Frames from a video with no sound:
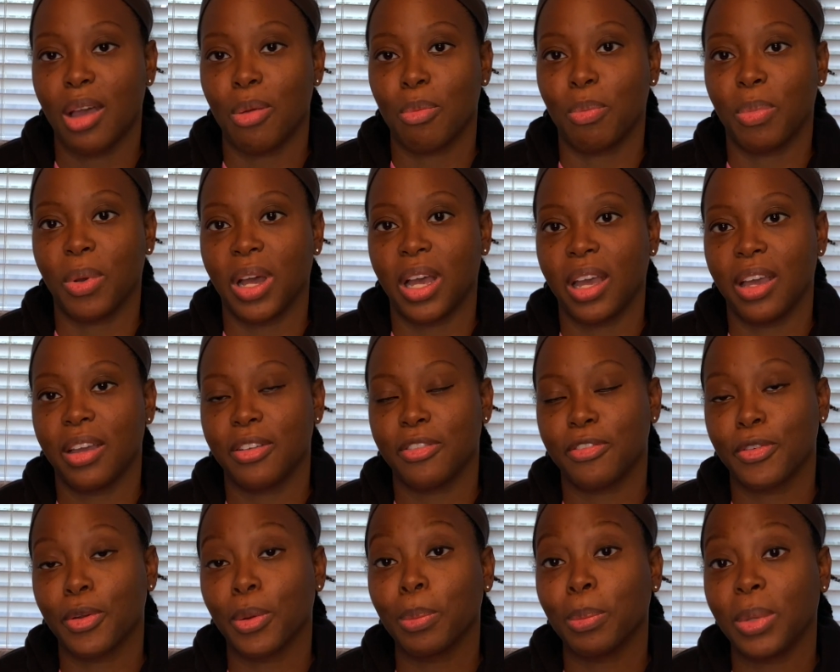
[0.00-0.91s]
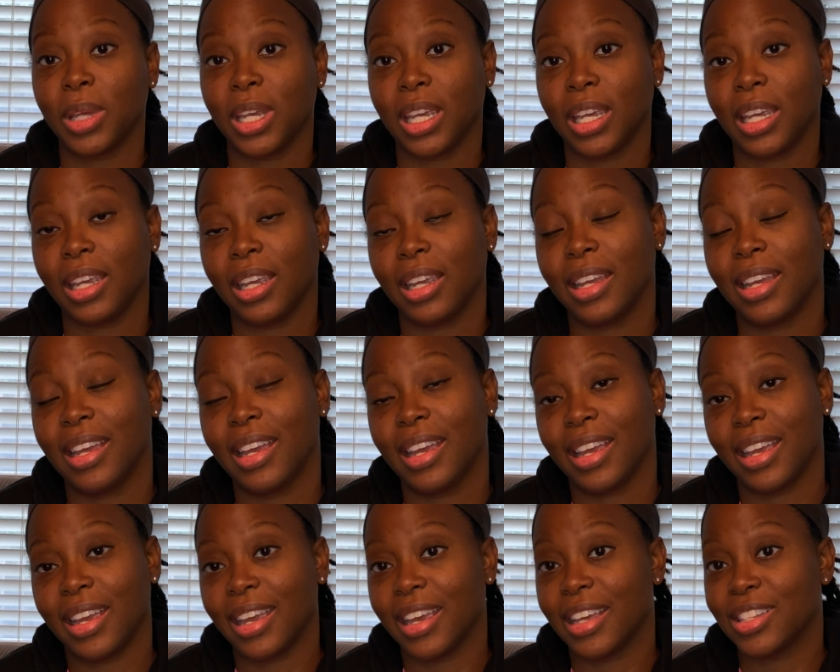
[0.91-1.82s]
But for me,
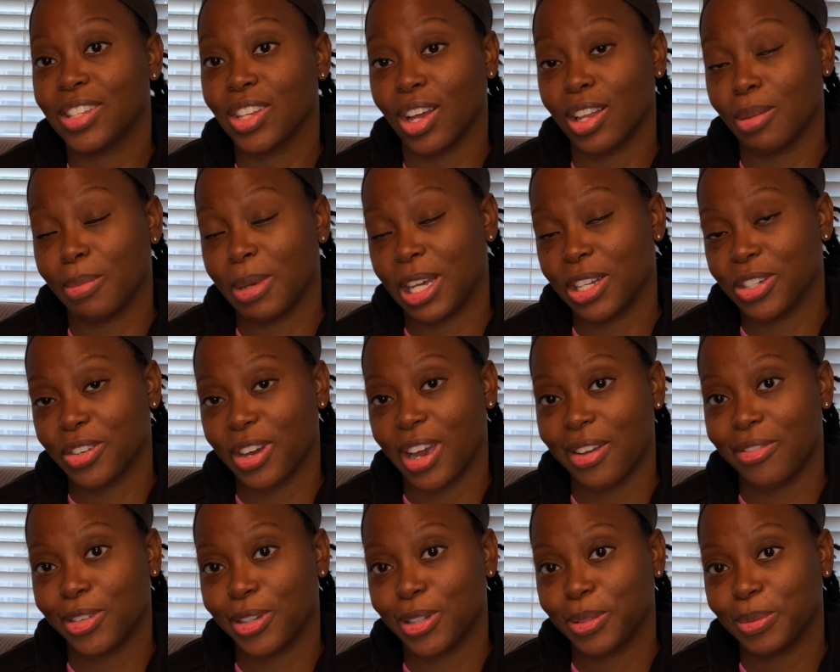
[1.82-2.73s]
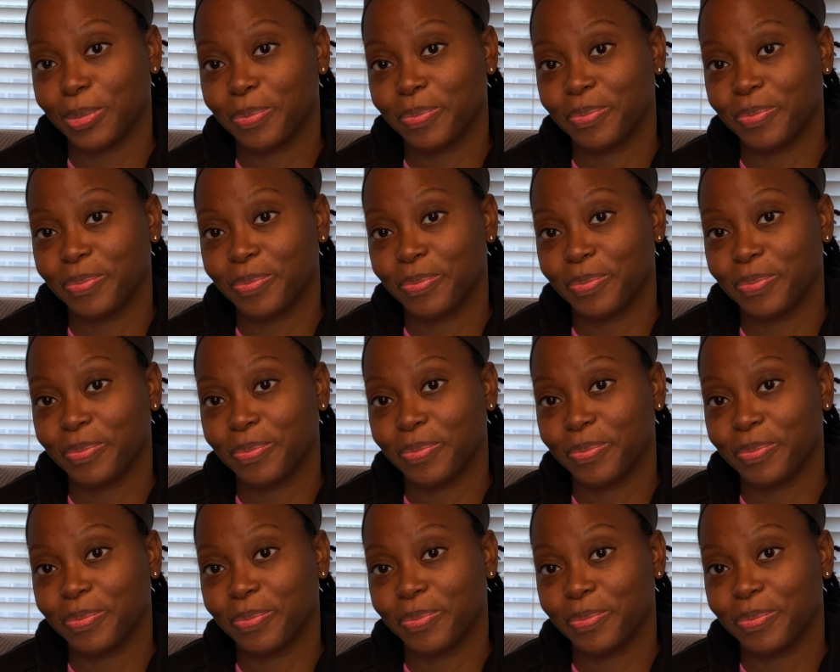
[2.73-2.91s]
it's all about travel.